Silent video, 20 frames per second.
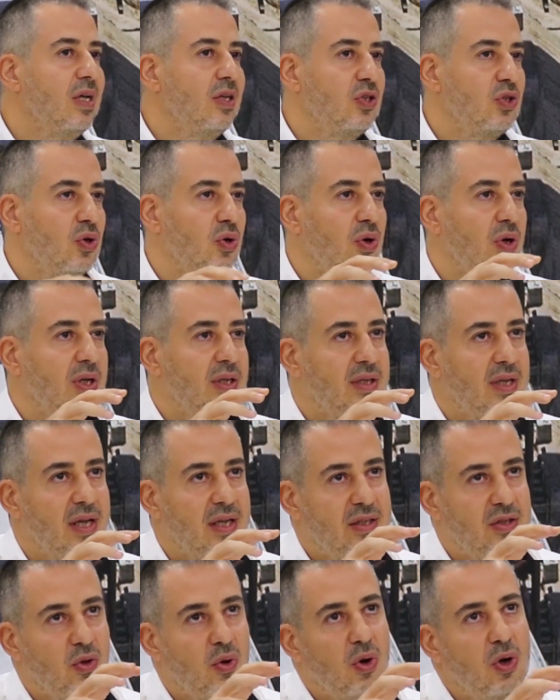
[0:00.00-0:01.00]
So
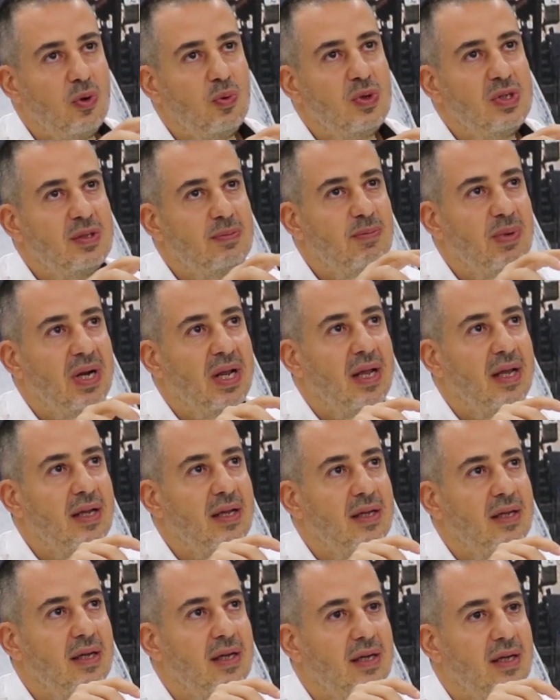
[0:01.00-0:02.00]
it always
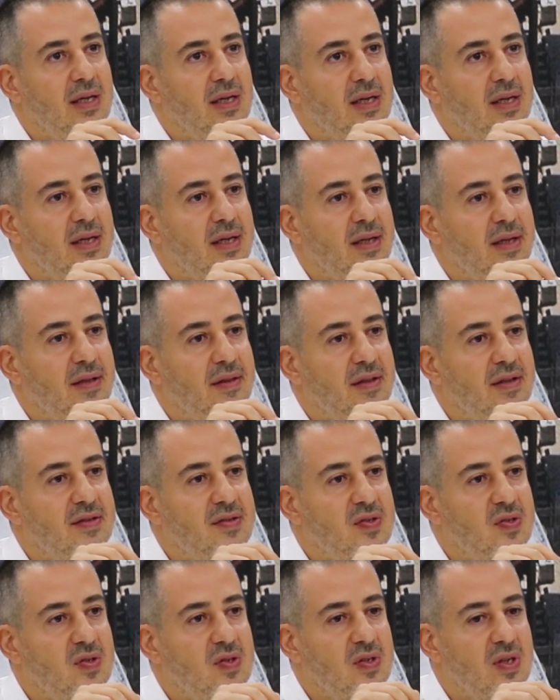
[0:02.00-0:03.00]
bring
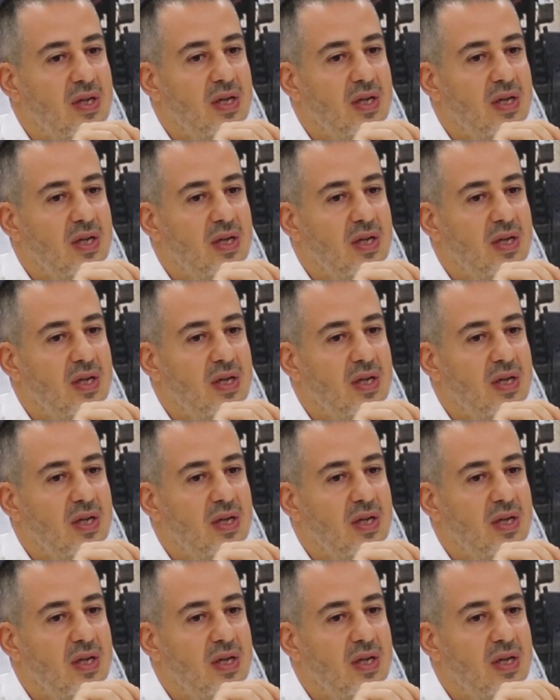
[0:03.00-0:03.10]
this,